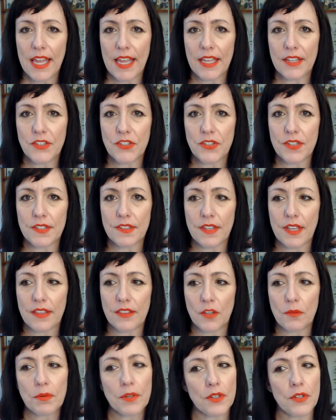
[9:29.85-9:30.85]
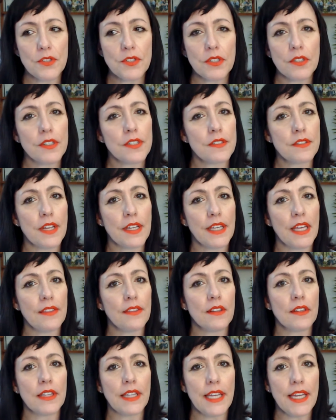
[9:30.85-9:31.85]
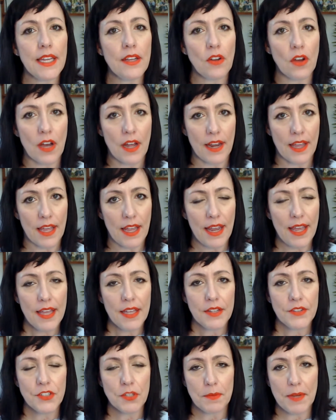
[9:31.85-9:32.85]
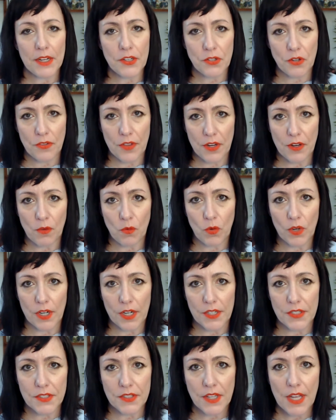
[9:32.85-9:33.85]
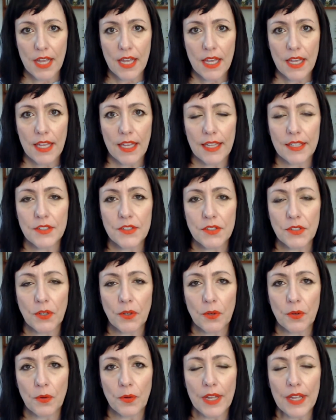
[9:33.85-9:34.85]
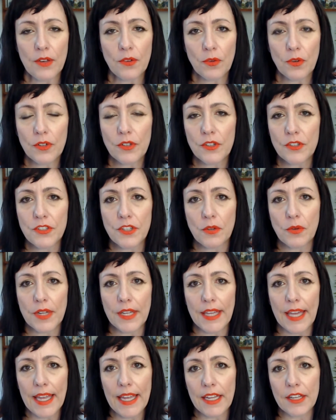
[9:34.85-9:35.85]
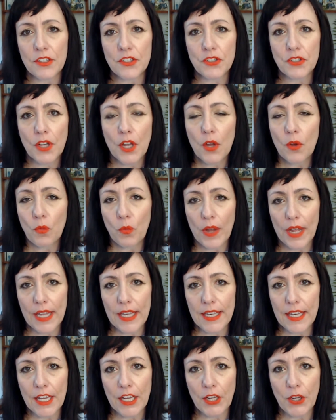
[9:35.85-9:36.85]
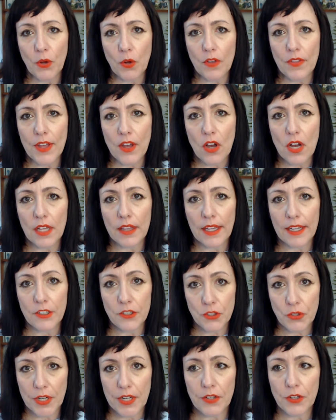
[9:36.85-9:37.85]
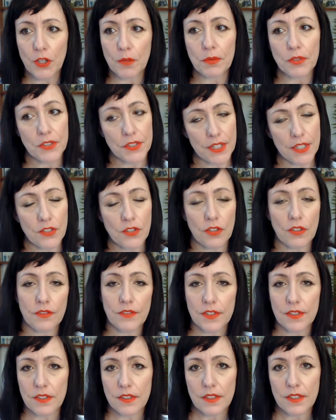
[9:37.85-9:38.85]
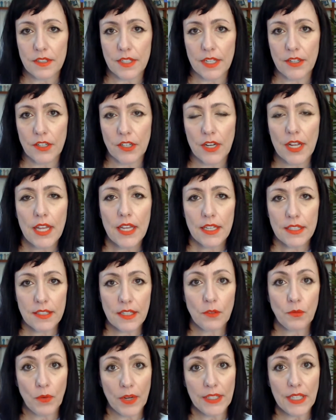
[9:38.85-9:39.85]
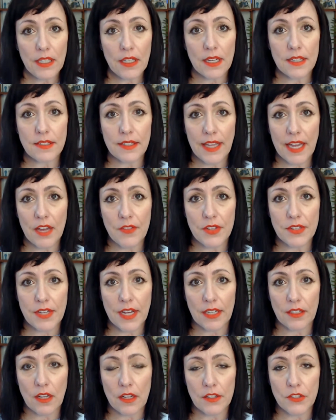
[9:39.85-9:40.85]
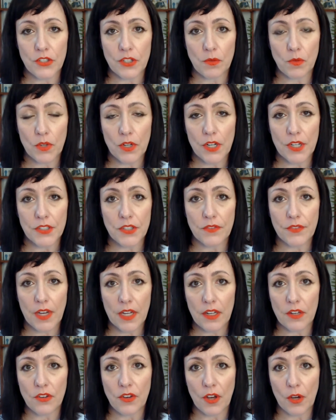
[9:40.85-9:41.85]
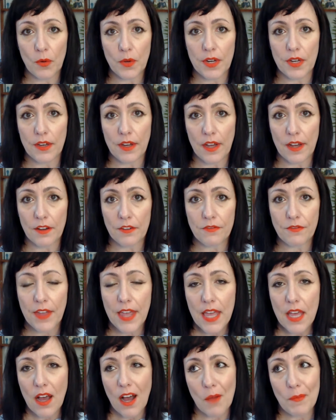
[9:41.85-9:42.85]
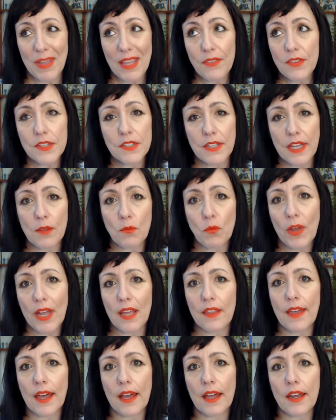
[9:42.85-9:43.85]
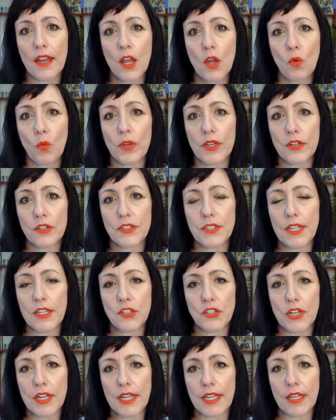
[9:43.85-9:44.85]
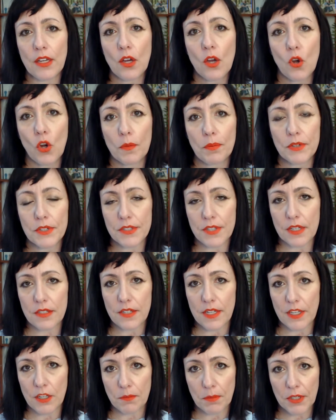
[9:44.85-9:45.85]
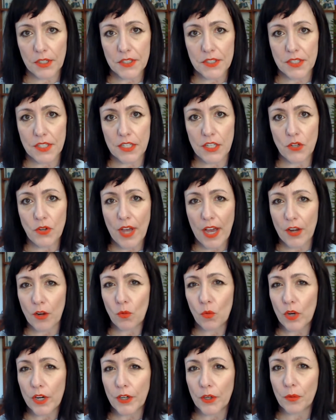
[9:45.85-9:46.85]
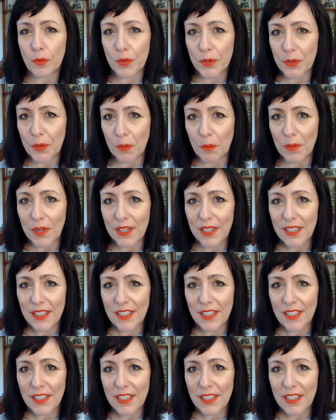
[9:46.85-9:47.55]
It's just that the producer is taking the lead on it to make sure that it works. And so, in order to engage when you're the online trainer, presenter, facilitator, it's like recognizing how the technology works. You've got to know it enough. In the same way that when you're teaching or presenting in person, you know how to work a room.